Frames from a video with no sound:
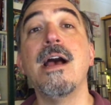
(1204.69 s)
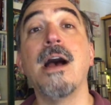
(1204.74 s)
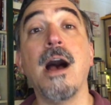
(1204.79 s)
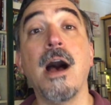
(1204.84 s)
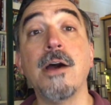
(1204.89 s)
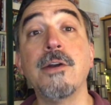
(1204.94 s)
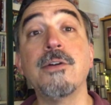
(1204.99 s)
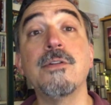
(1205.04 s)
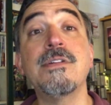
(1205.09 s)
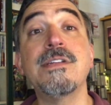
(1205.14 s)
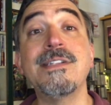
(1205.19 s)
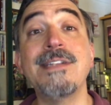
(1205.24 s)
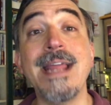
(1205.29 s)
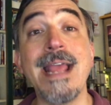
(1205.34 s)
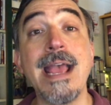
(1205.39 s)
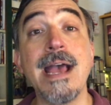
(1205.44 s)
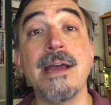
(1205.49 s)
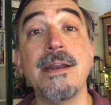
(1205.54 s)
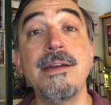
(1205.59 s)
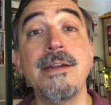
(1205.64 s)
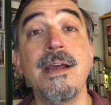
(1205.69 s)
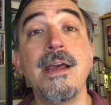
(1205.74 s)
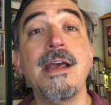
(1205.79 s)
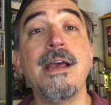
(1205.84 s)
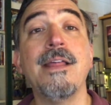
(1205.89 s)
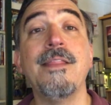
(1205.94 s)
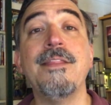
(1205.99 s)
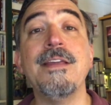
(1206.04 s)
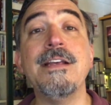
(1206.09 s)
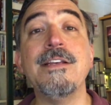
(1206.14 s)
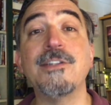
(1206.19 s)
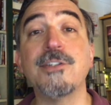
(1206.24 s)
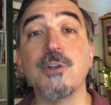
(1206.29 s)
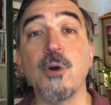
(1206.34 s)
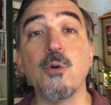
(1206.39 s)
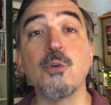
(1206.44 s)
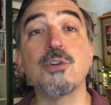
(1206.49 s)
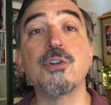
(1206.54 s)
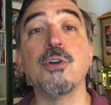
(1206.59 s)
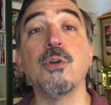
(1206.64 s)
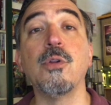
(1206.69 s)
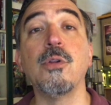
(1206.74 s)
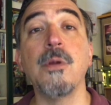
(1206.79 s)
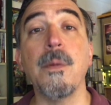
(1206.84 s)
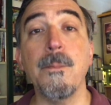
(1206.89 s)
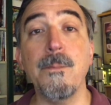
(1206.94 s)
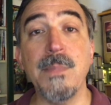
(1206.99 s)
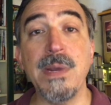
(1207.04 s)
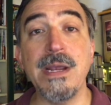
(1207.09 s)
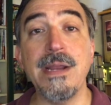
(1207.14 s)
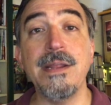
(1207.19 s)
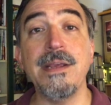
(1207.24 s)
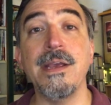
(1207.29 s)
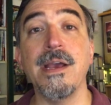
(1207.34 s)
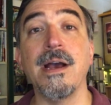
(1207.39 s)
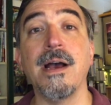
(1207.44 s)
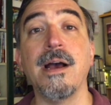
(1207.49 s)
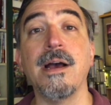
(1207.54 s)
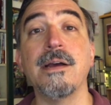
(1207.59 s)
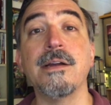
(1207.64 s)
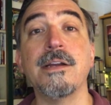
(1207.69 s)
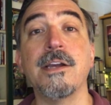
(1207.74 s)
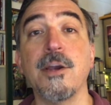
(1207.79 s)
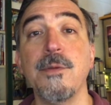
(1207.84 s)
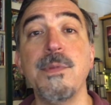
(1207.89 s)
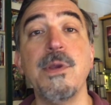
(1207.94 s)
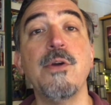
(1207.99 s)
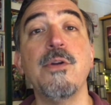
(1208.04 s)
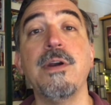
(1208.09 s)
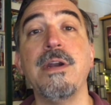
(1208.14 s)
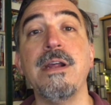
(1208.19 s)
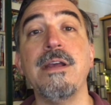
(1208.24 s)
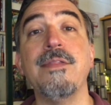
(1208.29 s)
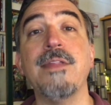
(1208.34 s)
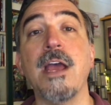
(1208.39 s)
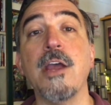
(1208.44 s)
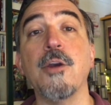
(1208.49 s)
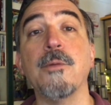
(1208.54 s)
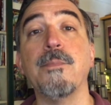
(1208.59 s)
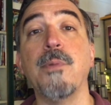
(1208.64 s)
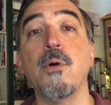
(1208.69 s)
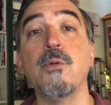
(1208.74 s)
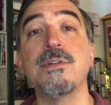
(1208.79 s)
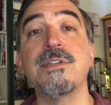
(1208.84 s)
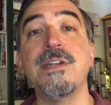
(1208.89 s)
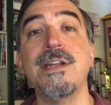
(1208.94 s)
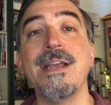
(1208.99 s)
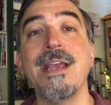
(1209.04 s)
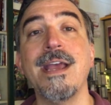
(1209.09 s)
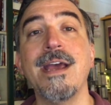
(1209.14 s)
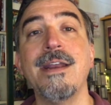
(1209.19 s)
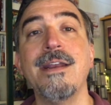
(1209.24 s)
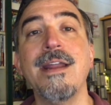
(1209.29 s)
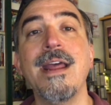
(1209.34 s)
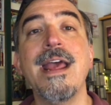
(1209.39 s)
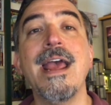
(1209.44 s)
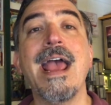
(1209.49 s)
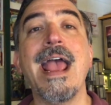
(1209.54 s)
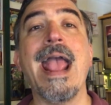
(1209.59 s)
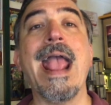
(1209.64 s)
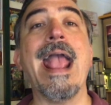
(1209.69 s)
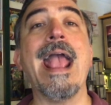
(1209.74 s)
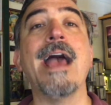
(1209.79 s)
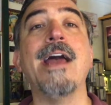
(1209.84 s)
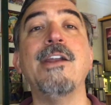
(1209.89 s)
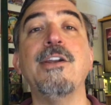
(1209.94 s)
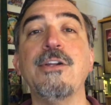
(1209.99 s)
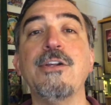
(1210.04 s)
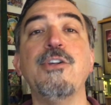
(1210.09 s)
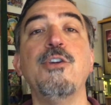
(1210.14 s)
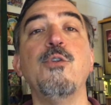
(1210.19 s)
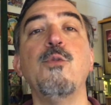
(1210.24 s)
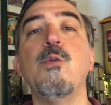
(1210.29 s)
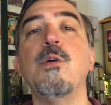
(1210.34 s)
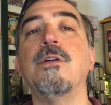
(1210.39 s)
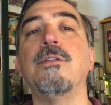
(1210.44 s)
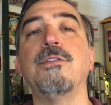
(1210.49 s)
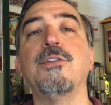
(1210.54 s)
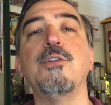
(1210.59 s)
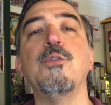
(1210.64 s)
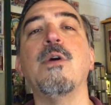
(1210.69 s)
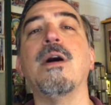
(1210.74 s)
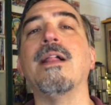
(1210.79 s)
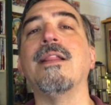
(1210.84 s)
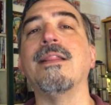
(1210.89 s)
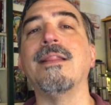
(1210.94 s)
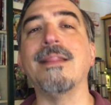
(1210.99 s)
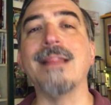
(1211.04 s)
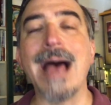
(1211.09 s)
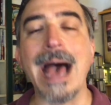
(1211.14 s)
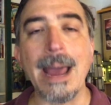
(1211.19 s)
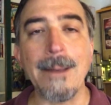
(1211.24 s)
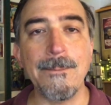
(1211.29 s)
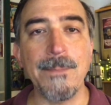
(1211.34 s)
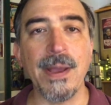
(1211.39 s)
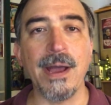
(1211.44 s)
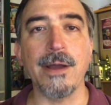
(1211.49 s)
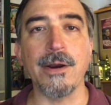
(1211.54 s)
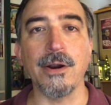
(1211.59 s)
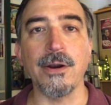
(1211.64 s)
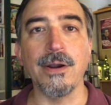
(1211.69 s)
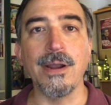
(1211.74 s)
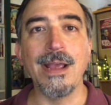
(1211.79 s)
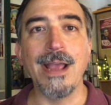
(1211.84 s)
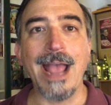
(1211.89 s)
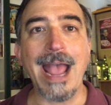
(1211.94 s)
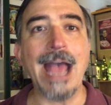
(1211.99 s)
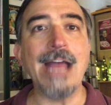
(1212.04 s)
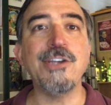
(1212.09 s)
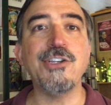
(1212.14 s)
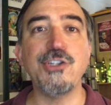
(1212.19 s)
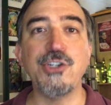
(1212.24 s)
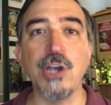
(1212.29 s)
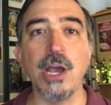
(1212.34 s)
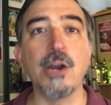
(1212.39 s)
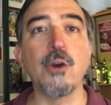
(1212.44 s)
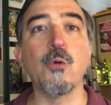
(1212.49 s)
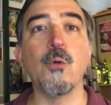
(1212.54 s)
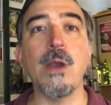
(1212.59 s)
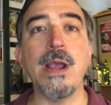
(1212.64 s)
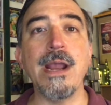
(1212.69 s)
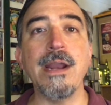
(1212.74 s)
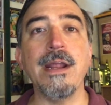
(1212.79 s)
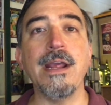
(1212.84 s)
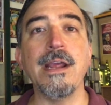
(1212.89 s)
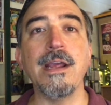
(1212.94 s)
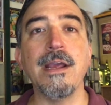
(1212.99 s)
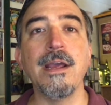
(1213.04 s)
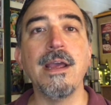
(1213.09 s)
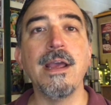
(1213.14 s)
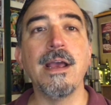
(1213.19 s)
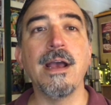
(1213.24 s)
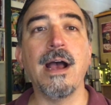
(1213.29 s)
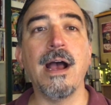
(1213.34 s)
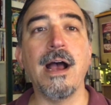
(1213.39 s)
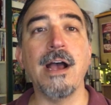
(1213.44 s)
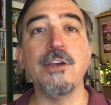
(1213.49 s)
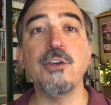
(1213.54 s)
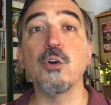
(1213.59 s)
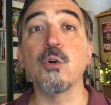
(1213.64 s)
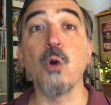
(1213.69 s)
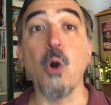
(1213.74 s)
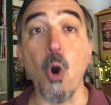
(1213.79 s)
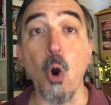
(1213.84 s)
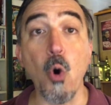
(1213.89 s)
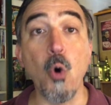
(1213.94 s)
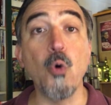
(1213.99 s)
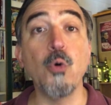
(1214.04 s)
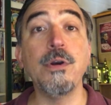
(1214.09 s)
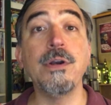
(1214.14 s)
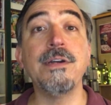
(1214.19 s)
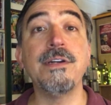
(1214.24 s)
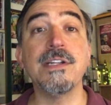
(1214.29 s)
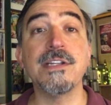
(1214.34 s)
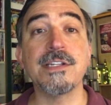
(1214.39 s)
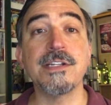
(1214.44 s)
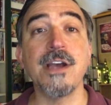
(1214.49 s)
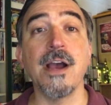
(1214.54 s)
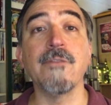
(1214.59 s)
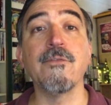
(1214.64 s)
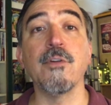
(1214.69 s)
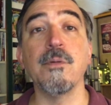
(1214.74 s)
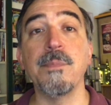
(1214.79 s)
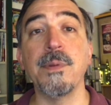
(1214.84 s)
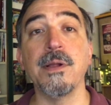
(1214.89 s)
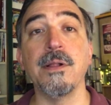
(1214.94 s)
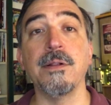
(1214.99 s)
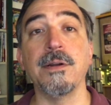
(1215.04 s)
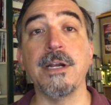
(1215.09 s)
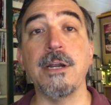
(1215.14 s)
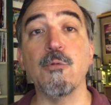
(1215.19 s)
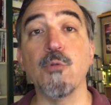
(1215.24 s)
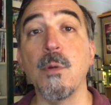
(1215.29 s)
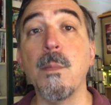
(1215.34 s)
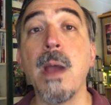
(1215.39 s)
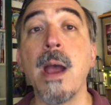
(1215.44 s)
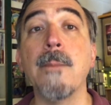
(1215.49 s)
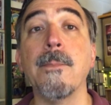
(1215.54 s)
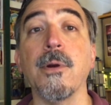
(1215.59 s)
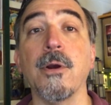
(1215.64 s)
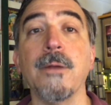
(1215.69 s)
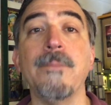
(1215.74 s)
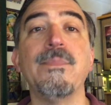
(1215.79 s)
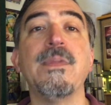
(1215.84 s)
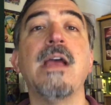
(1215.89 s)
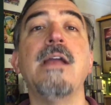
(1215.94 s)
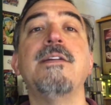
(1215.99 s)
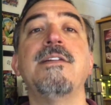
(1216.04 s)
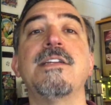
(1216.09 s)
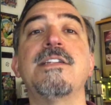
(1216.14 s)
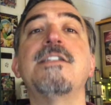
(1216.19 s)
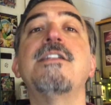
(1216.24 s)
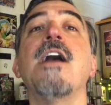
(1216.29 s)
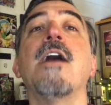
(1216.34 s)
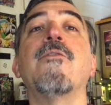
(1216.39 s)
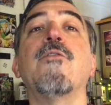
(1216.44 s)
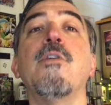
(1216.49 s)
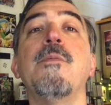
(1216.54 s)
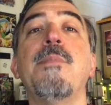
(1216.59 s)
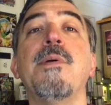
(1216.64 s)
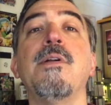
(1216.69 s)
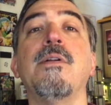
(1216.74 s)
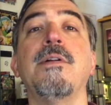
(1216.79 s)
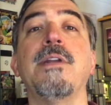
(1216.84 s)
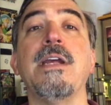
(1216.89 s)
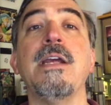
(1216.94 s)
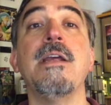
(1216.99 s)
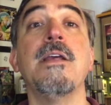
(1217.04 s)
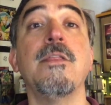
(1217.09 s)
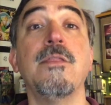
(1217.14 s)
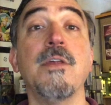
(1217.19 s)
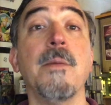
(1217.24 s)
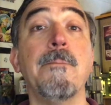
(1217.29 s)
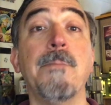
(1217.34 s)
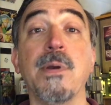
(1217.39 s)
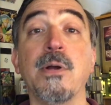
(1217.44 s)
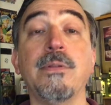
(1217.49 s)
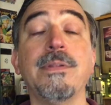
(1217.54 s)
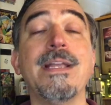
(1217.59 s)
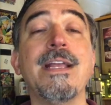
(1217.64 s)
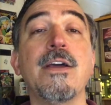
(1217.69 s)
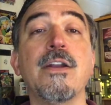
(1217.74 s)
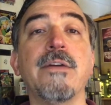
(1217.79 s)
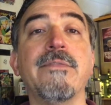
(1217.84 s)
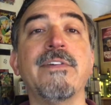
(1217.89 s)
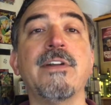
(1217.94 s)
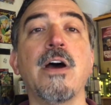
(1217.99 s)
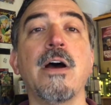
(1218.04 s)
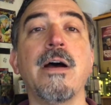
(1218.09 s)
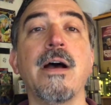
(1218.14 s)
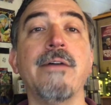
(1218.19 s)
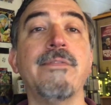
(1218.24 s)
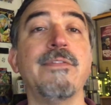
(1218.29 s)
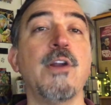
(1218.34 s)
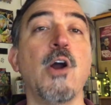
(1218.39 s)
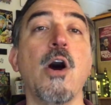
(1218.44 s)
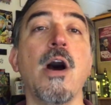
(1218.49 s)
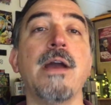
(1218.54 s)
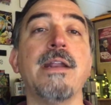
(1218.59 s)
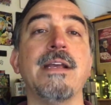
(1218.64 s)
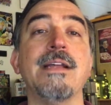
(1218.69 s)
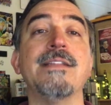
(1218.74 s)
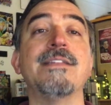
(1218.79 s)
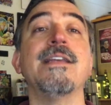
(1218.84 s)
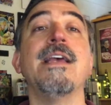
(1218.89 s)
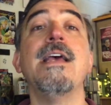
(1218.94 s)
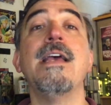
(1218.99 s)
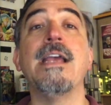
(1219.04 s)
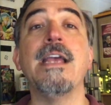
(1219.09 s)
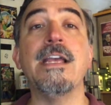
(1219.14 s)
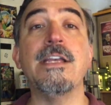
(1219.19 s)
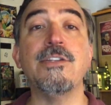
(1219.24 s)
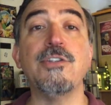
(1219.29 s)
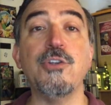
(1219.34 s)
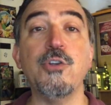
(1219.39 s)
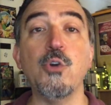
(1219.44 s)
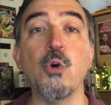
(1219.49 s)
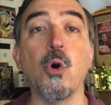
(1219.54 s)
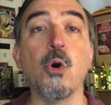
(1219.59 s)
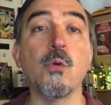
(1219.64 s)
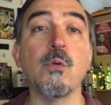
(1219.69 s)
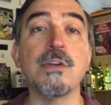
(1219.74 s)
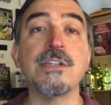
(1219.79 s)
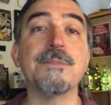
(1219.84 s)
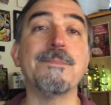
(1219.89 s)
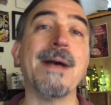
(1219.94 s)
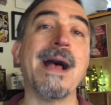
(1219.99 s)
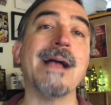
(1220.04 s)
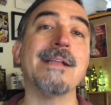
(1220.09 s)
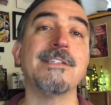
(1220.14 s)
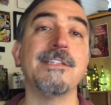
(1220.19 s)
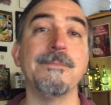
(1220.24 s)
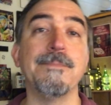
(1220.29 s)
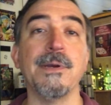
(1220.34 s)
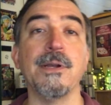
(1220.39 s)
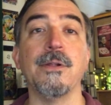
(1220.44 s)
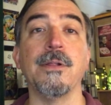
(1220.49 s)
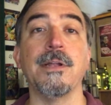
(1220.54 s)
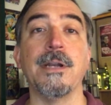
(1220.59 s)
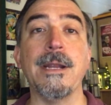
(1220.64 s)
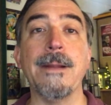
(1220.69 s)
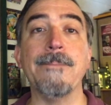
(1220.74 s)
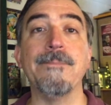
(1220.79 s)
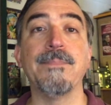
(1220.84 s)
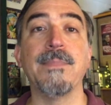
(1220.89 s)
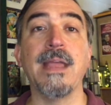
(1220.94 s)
Understand the social media community that you're posting in, and you will do a lot better at generating your own discoverability. Remember, discoverability, the building of an audience, is your responsibility.